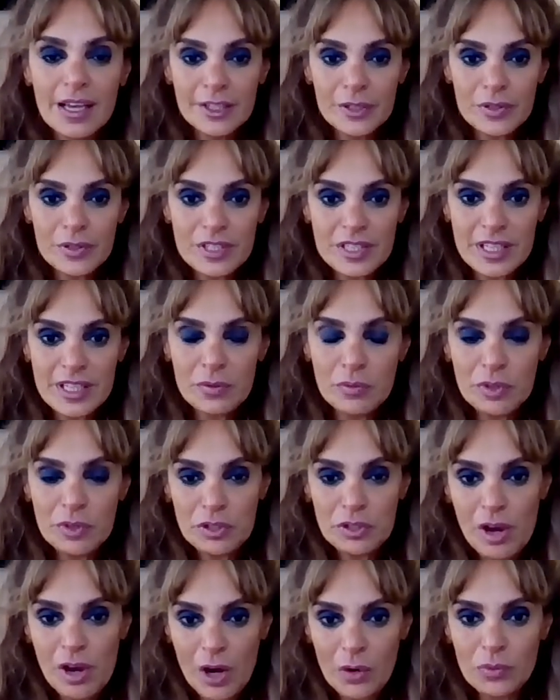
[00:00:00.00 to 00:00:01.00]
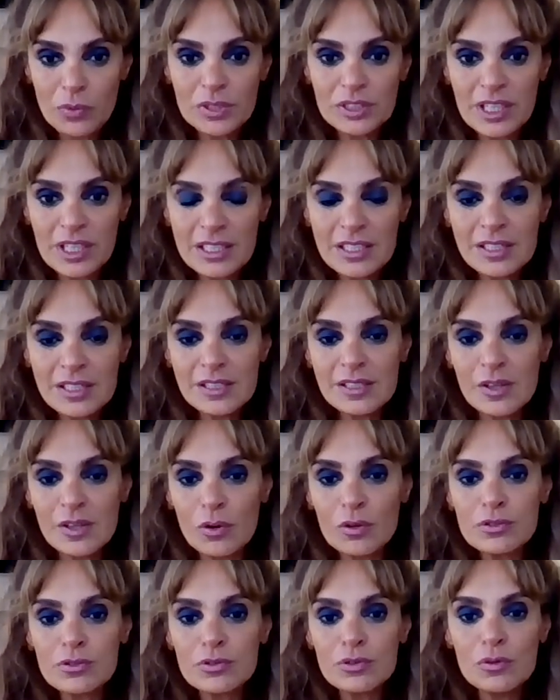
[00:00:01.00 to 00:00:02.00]
You see, when you are with us, there's
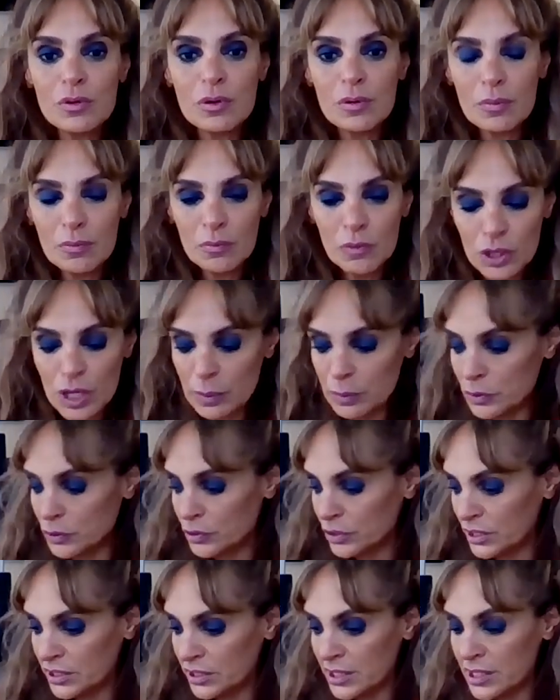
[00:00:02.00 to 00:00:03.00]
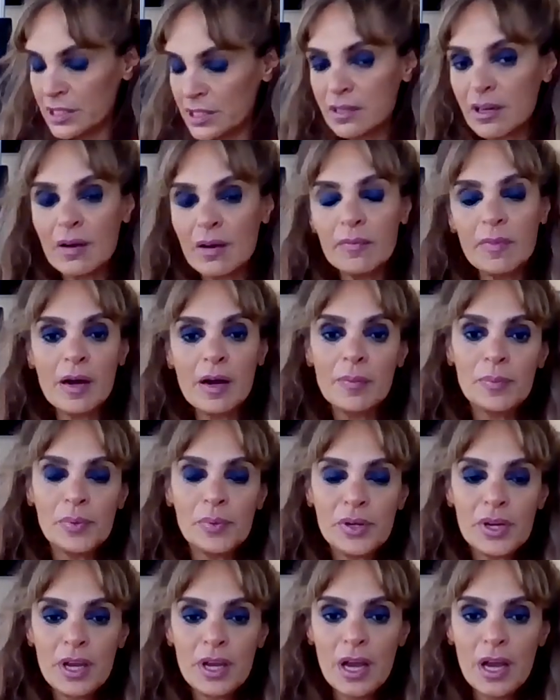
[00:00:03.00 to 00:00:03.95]
also more opportunities come up